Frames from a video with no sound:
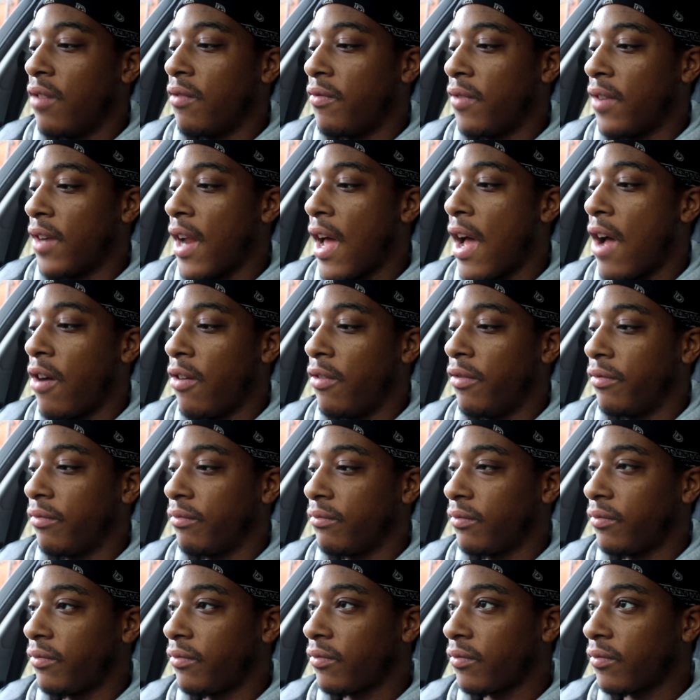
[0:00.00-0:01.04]
for now,
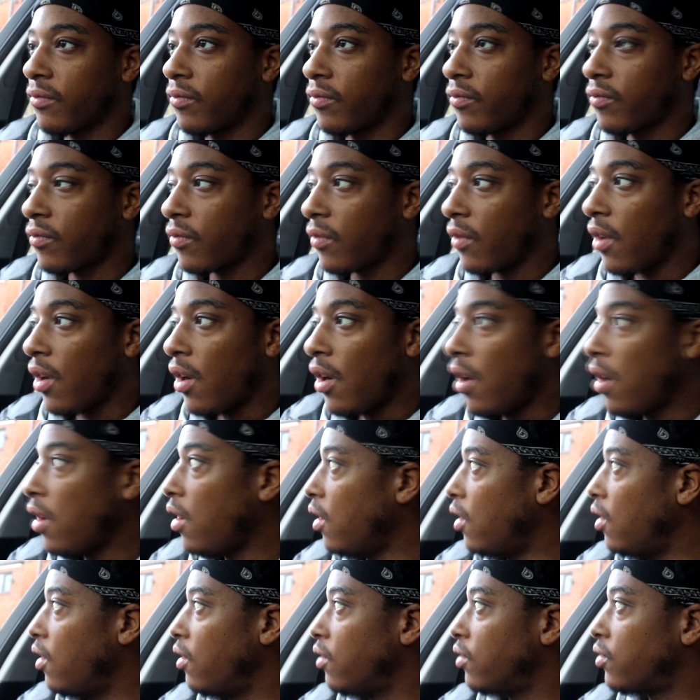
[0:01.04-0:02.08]

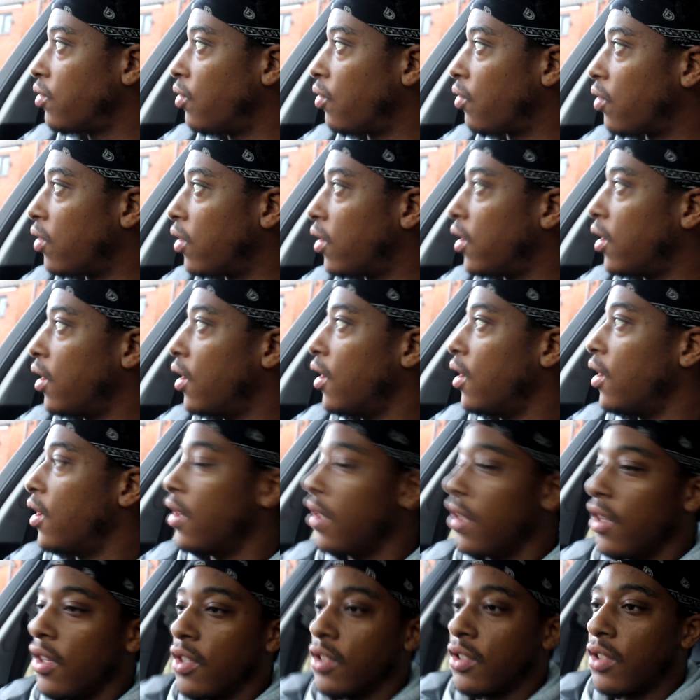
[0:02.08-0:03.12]
it's all good.
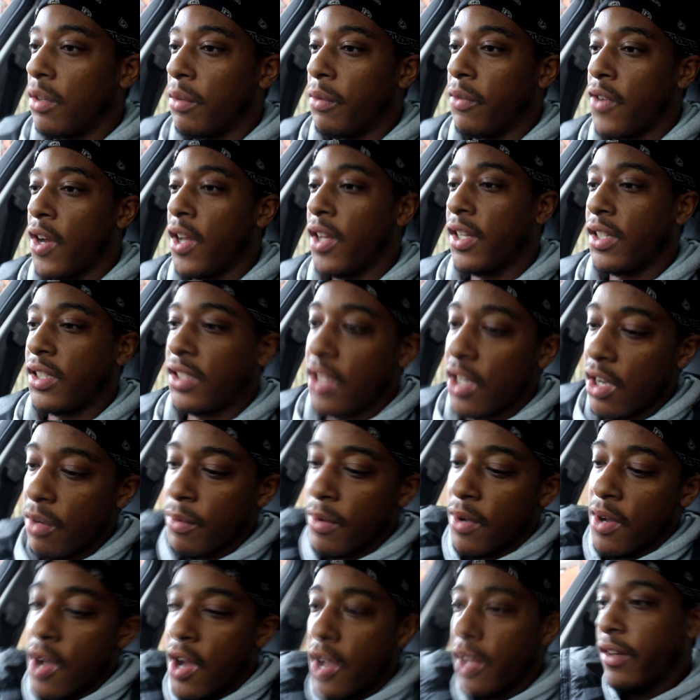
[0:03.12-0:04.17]
So we've got the steering
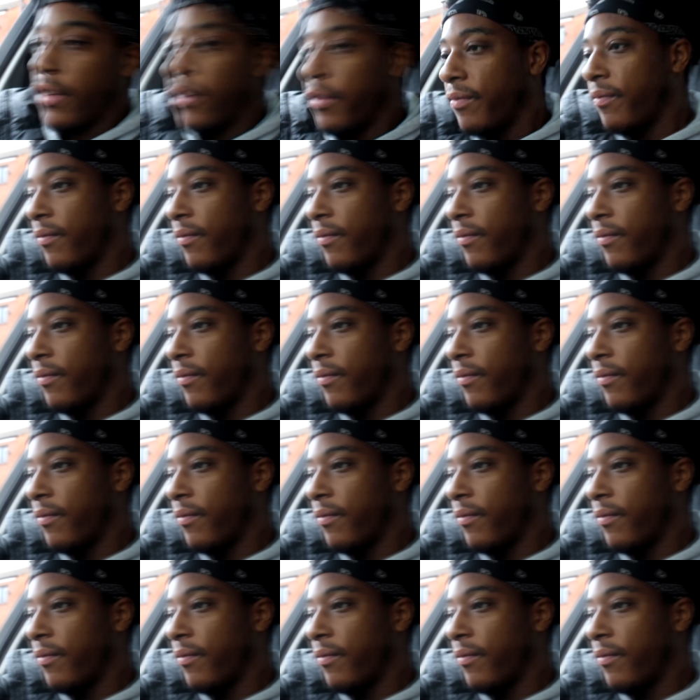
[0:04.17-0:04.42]
wheel on.